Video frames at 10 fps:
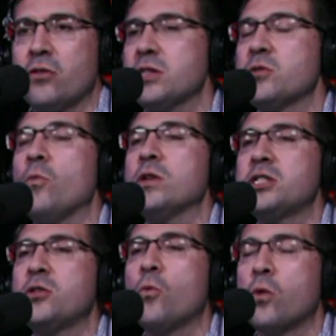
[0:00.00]
Chris,
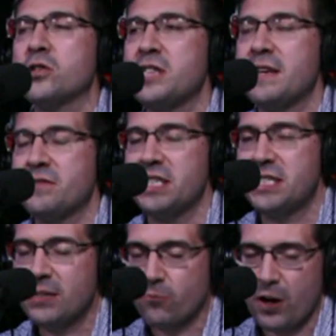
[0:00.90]
what's the worst NFC
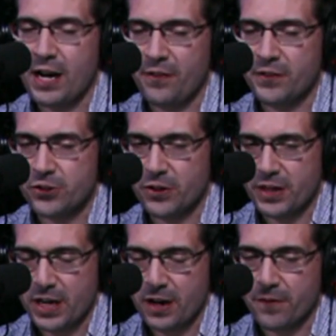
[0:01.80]
team right now that you can
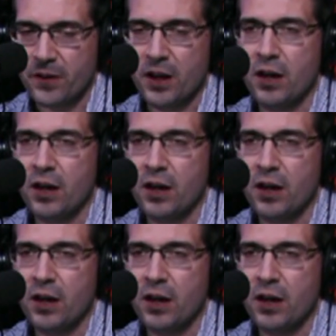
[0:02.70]
think of?